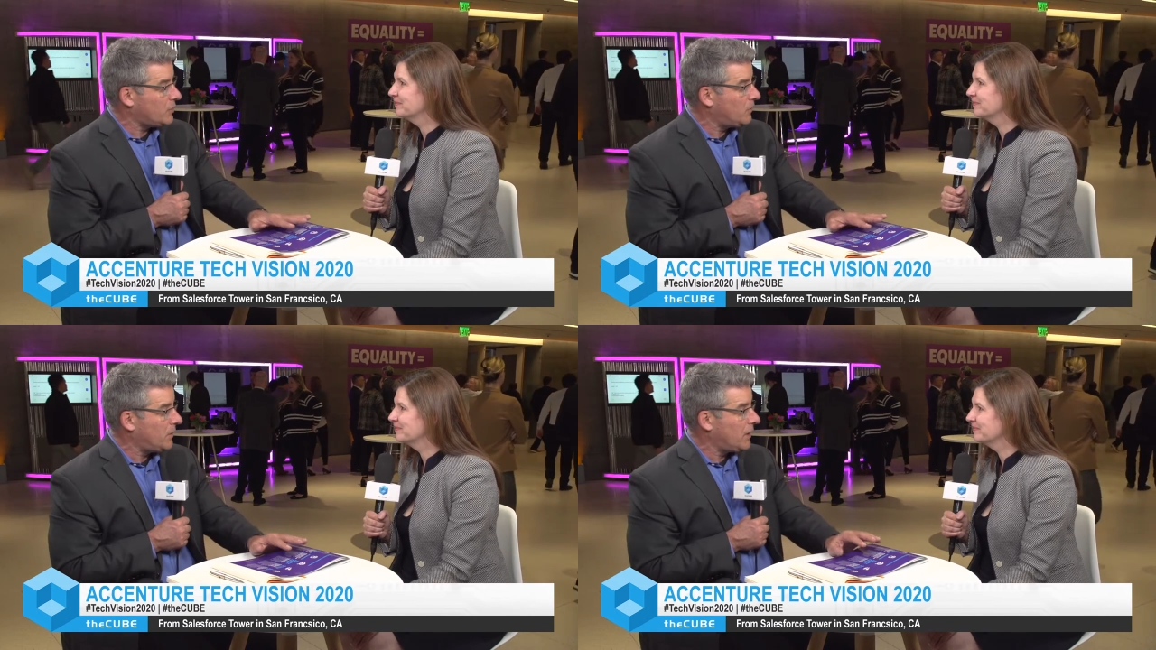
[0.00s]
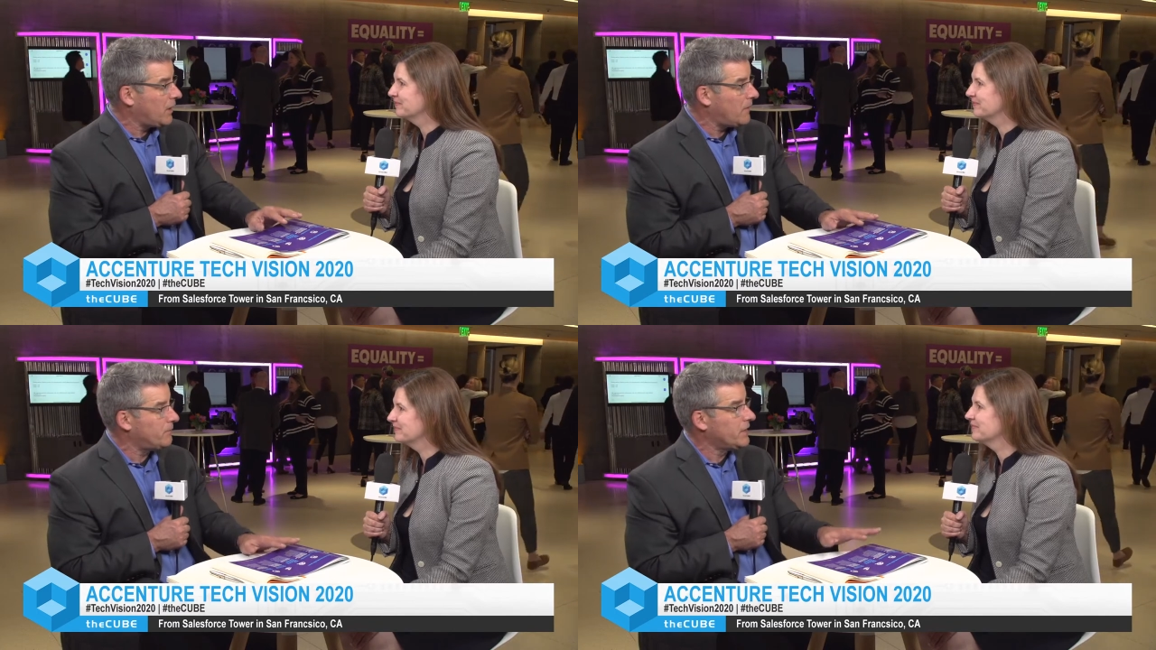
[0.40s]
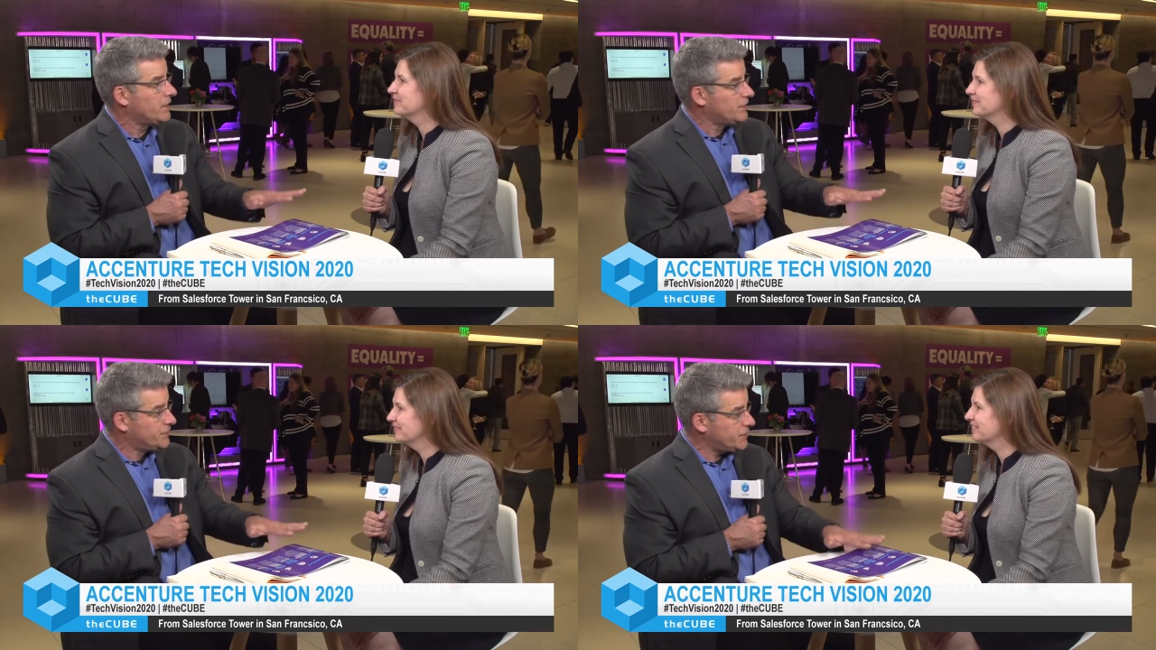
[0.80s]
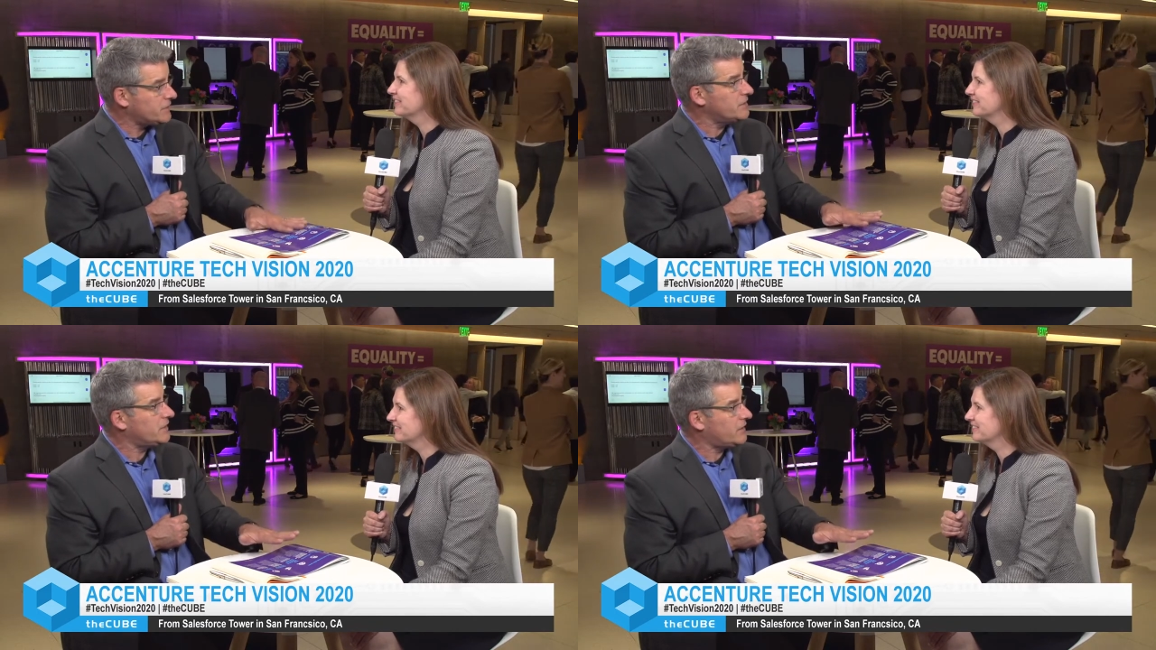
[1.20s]
Speaker 1: opening up
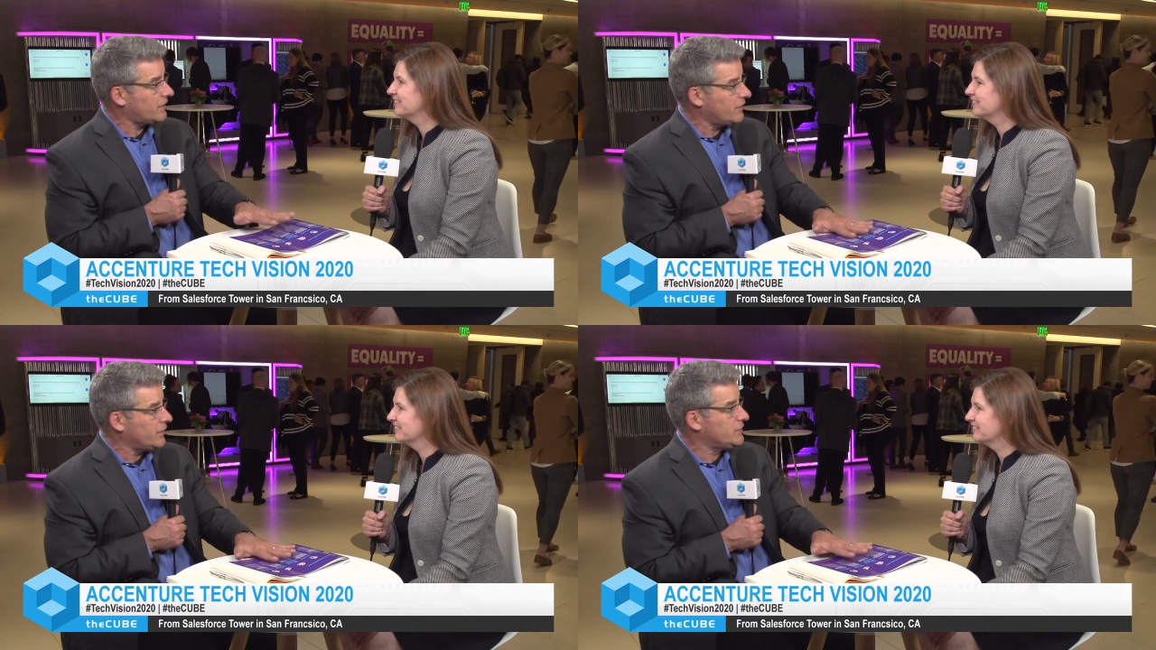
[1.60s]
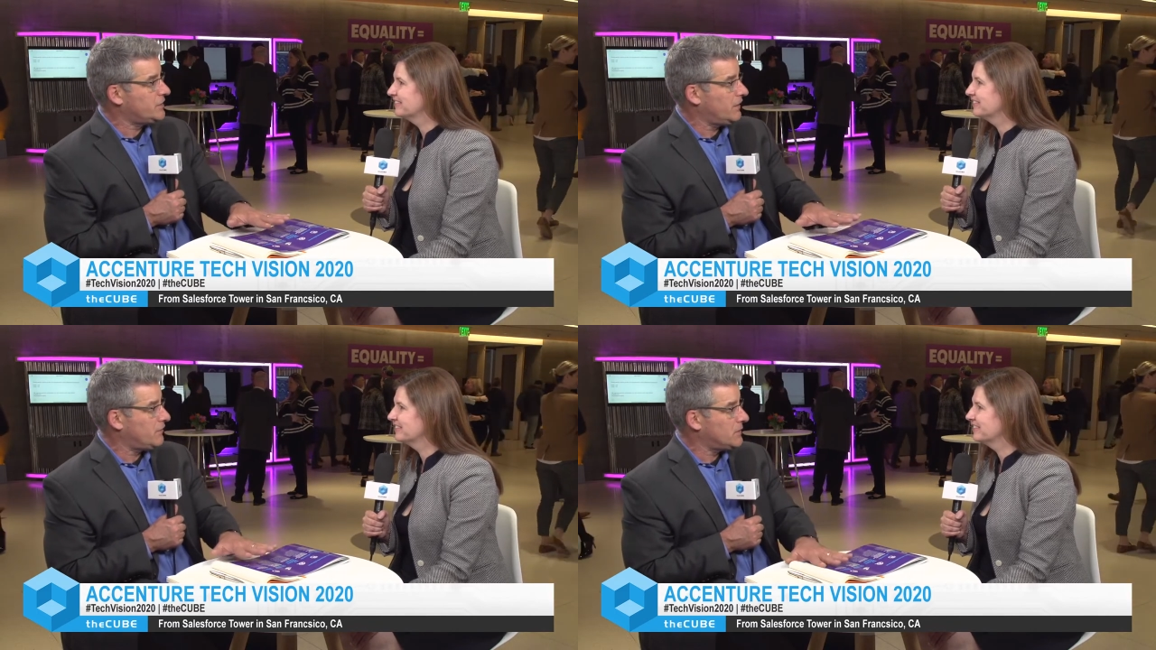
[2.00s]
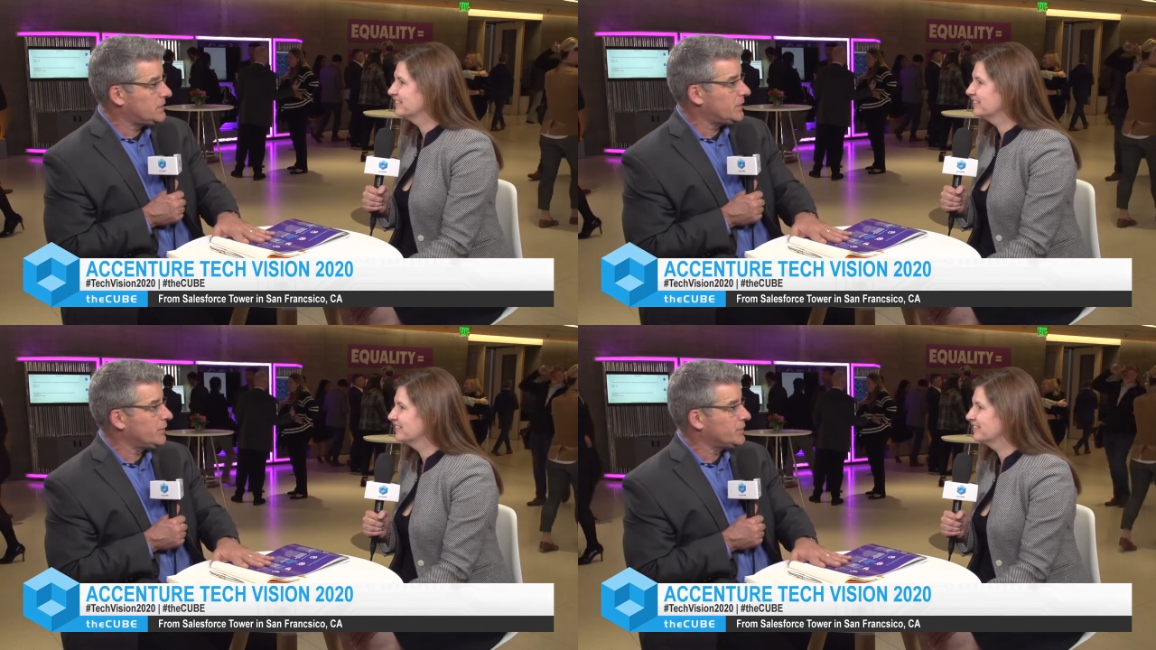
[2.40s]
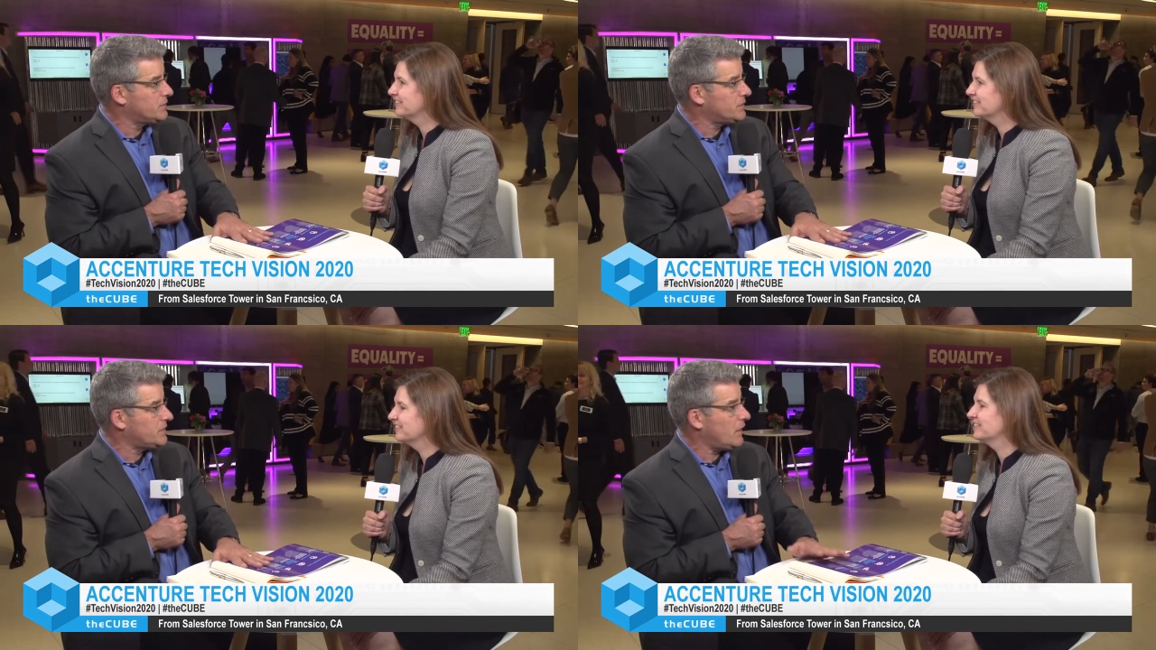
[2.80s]
just in the technology of the materials
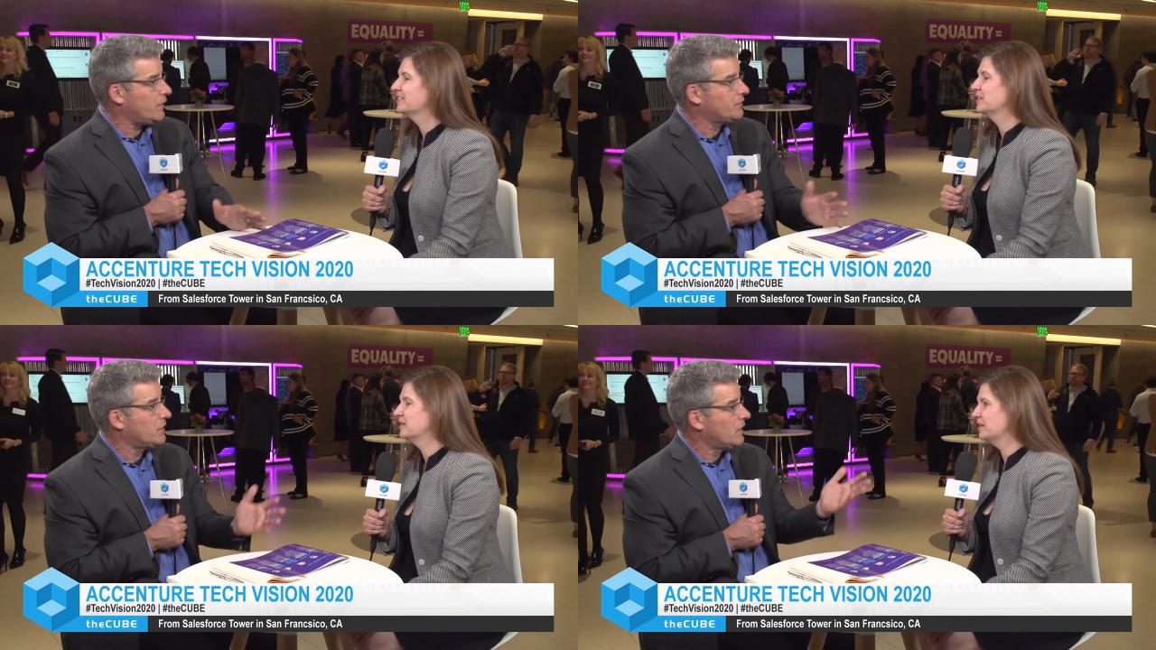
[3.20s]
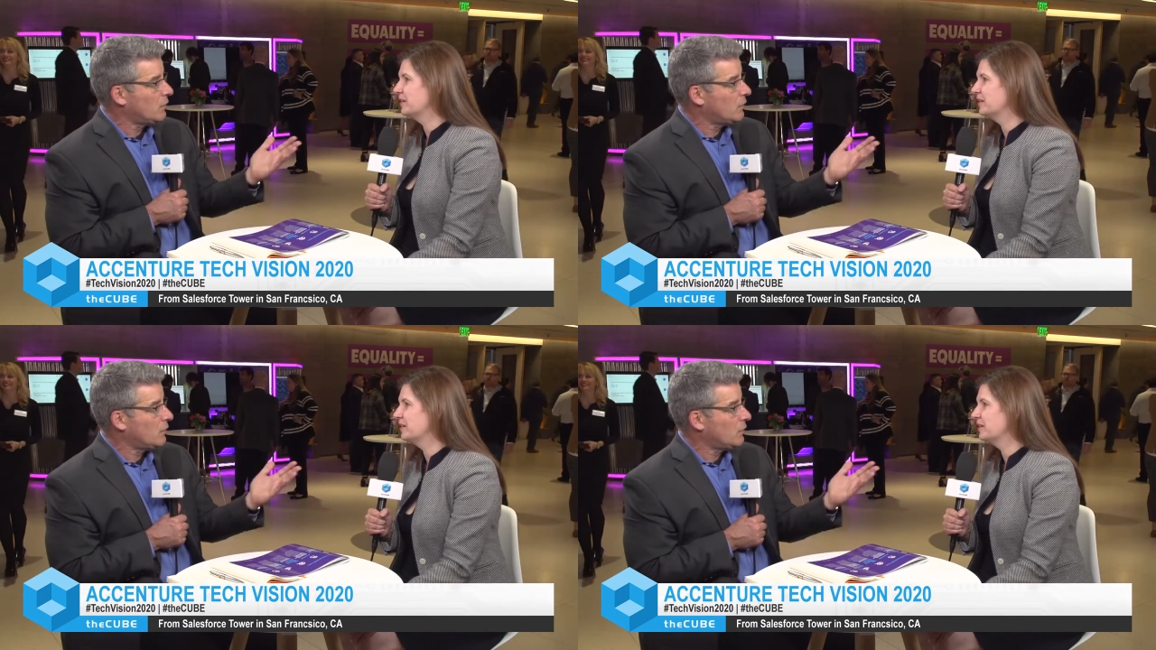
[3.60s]
themselves.